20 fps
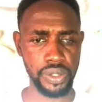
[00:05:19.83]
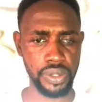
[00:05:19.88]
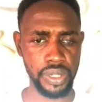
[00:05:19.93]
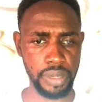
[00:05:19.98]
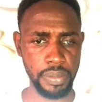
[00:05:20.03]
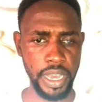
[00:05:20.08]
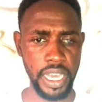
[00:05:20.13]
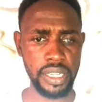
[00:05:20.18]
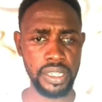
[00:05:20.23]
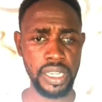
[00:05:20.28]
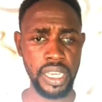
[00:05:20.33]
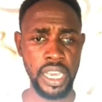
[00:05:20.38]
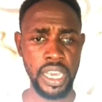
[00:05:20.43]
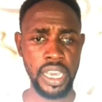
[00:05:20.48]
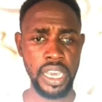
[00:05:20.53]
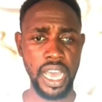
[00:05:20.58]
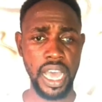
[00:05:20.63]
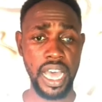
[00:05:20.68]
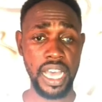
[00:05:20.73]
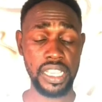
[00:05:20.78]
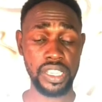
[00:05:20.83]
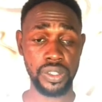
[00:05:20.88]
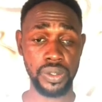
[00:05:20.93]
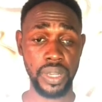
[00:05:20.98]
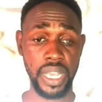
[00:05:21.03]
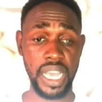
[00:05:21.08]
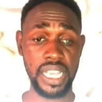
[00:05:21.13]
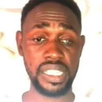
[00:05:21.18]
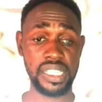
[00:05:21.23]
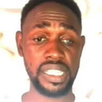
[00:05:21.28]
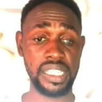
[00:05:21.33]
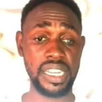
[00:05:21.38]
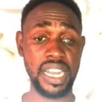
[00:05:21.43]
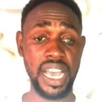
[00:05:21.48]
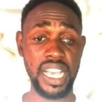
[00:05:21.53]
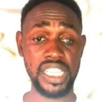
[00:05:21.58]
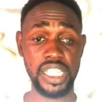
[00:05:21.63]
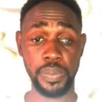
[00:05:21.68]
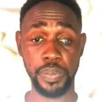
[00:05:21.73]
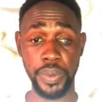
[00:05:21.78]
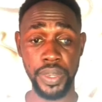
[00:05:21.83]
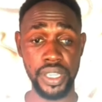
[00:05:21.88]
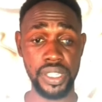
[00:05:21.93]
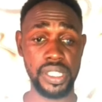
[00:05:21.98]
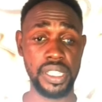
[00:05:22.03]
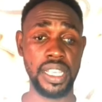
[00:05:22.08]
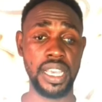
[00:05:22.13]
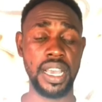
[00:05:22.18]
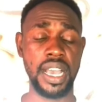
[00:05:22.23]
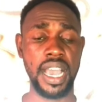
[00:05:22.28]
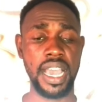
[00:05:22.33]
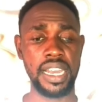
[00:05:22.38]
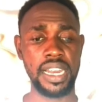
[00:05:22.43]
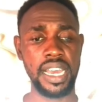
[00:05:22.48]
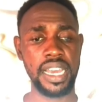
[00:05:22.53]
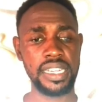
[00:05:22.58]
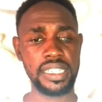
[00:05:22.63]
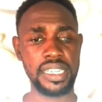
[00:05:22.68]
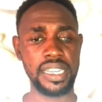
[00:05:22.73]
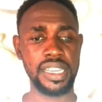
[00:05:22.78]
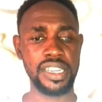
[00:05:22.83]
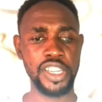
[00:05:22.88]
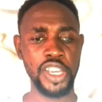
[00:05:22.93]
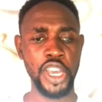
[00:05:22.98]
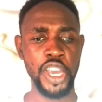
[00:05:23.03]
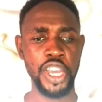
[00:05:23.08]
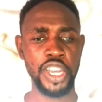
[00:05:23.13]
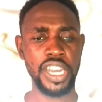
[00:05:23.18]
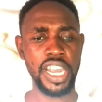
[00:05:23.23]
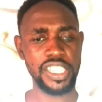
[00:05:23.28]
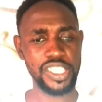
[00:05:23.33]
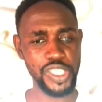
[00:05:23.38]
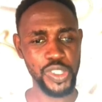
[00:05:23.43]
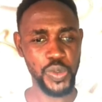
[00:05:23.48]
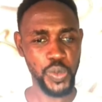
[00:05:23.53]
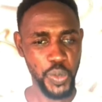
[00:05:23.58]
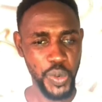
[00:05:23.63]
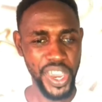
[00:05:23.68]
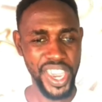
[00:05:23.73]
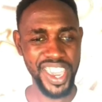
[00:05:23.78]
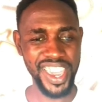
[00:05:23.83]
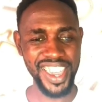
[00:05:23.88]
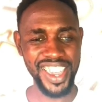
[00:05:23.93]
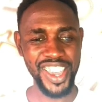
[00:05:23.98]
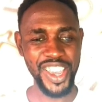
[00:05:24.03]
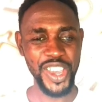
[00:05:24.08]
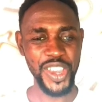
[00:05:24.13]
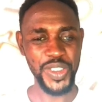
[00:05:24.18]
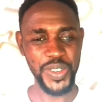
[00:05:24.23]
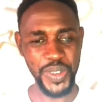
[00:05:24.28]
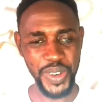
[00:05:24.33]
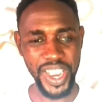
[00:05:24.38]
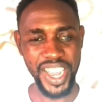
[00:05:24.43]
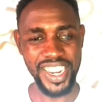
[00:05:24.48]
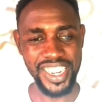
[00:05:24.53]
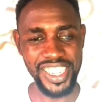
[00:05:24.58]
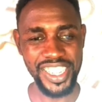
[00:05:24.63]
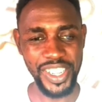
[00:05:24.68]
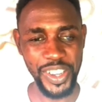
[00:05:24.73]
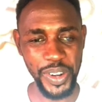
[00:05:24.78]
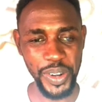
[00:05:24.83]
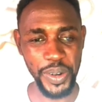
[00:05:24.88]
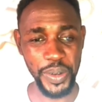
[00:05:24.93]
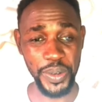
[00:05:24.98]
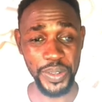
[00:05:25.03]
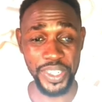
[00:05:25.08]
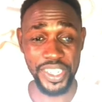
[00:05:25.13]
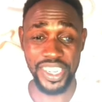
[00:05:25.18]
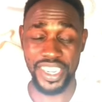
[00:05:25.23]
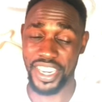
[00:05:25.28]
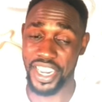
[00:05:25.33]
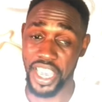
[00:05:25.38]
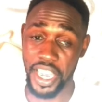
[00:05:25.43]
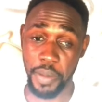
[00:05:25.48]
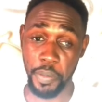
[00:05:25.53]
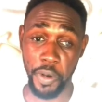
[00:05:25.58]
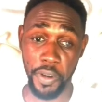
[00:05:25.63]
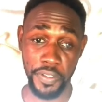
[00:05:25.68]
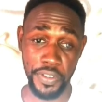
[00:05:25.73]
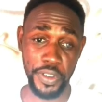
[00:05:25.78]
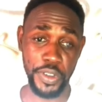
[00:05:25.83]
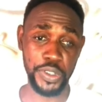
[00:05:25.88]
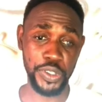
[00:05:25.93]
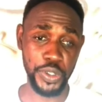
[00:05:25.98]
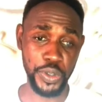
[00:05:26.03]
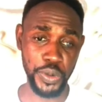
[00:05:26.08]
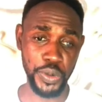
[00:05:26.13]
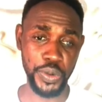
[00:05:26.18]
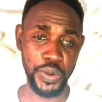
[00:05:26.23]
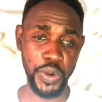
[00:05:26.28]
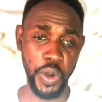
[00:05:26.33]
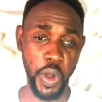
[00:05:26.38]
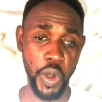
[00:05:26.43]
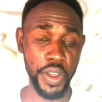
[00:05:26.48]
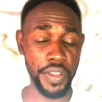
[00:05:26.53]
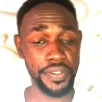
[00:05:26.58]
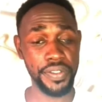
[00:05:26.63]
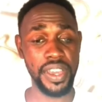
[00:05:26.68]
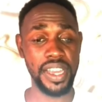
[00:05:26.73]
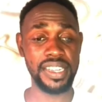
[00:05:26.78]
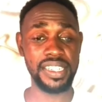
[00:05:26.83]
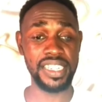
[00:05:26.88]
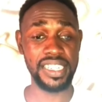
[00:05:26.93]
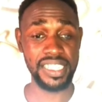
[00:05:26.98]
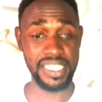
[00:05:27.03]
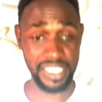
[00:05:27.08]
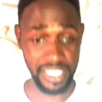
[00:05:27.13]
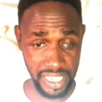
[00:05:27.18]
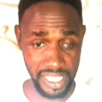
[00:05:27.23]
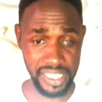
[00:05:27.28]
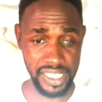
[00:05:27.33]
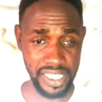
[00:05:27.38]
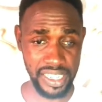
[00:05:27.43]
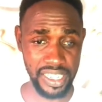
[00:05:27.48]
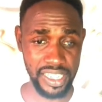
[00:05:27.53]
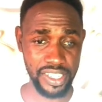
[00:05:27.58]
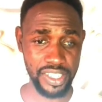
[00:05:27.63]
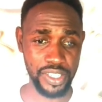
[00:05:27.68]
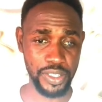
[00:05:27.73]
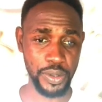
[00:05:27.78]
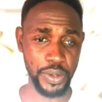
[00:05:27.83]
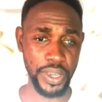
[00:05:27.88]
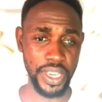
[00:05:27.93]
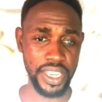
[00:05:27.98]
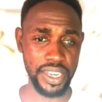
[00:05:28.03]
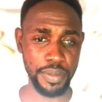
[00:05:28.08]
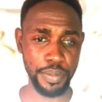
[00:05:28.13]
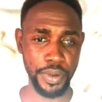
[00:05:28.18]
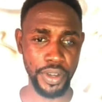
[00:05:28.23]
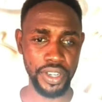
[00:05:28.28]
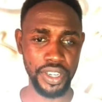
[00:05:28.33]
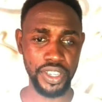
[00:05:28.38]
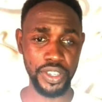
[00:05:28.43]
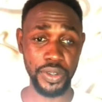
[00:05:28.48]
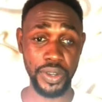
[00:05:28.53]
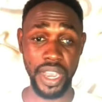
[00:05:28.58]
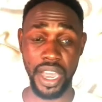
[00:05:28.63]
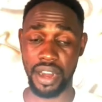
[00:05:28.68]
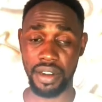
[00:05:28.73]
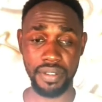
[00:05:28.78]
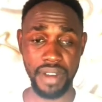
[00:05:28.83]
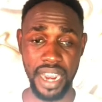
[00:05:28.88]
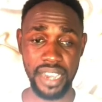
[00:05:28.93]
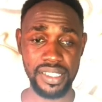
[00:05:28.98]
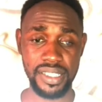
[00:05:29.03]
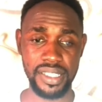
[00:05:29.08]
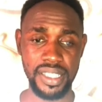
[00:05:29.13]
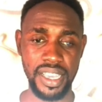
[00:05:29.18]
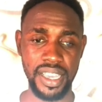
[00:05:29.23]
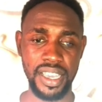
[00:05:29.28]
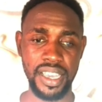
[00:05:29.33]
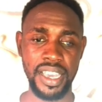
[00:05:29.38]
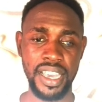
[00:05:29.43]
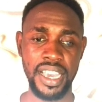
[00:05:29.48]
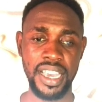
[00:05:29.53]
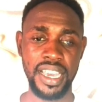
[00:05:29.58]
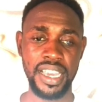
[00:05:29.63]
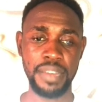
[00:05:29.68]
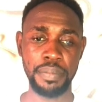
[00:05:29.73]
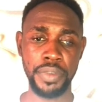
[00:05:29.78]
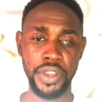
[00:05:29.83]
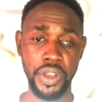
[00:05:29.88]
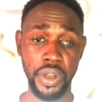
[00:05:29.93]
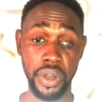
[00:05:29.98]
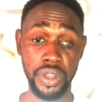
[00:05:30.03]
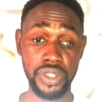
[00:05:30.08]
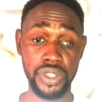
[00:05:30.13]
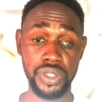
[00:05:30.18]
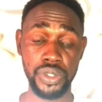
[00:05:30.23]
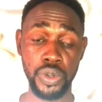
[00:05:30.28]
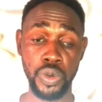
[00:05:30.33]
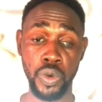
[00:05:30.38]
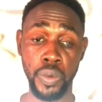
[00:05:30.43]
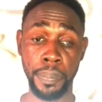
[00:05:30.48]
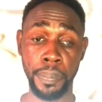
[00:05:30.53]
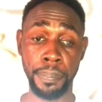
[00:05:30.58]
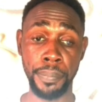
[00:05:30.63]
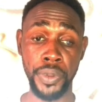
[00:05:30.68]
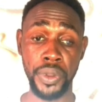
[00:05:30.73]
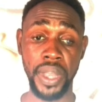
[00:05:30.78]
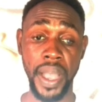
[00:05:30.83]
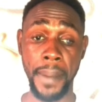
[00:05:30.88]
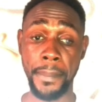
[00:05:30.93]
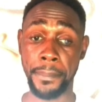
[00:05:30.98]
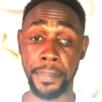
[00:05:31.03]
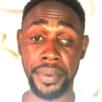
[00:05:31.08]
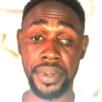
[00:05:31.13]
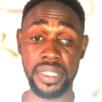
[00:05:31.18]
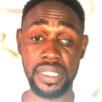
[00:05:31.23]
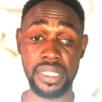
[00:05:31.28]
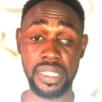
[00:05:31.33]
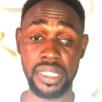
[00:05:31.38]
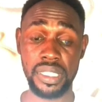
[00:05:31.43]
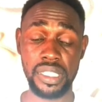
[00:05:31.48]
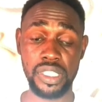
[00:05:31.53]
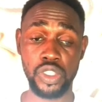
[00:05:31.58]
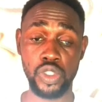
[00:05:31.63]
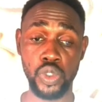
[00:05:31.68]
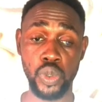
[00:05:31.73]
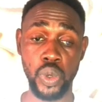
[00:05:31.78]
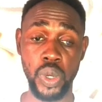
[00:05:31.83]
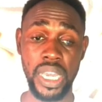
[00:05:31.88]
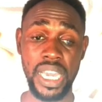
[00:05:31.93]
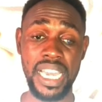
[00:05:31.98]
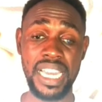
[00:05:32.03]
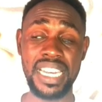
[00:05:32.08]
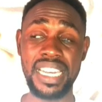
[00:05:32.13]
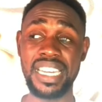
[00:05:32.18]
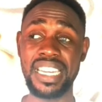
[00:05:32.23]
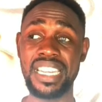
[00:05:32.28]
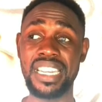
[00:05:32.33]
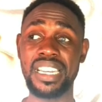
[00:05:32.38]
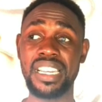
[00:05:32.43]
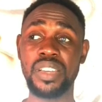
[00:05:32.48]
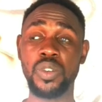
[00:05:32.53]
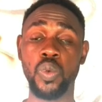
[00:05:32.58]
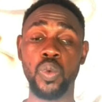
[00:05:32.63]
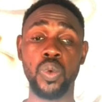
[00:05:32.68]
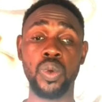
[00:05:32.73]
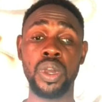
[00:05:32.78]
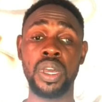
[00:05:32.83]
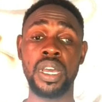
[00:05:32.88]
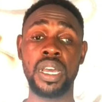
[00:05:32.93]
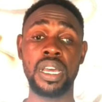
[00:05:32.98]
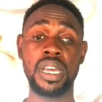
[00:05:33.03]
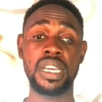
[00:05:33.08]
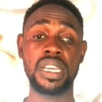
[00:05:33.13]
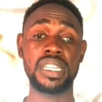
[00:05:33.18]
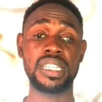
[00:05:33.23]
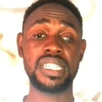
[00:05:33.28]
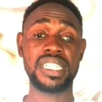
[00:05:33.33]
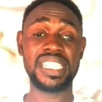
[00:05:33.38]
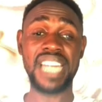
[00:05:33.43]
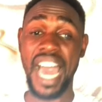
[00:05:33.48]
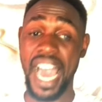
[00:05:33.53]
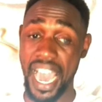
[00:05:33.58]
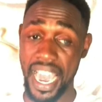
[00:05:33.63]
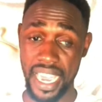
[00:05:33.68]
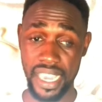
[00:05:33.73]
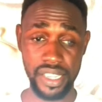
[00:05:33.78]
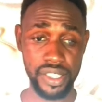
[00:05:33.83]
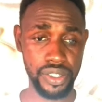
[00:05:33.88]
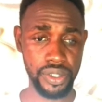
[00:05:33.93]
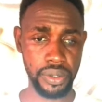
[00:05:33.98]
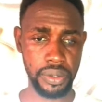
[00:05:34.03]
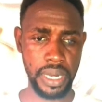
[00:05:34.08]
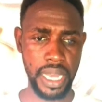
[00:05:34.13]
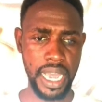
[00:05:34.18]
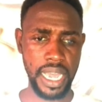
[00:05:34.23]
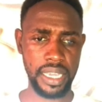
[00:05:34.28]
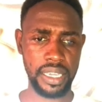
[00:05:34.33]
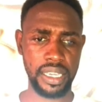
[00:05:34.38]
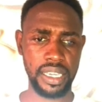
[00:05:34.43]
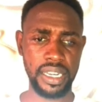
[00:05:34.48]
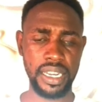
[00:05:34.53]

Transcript: demand, as you can see that space there highlighted, that is where you can include the name of your school, or if you are dedicating it to anybody, you can write there, because you can print it to any size you like. In a